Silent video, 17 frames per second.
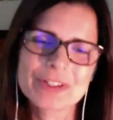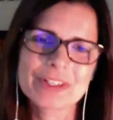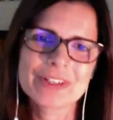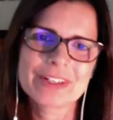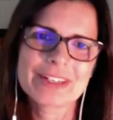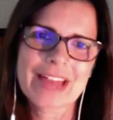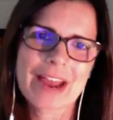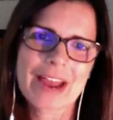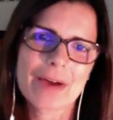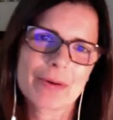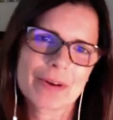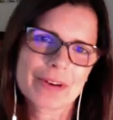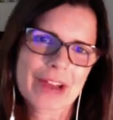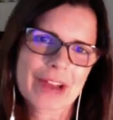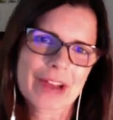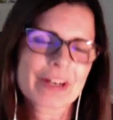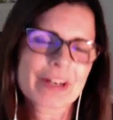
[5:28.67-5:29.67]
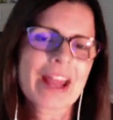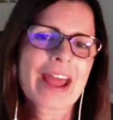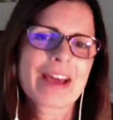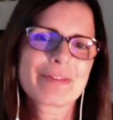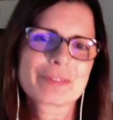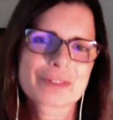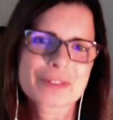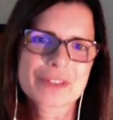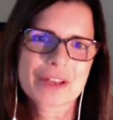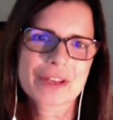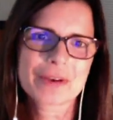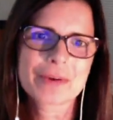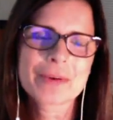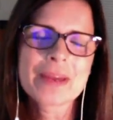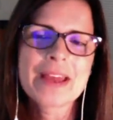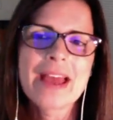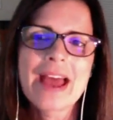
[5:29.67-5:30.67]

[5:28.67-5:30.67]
an hour, hour and a half or so,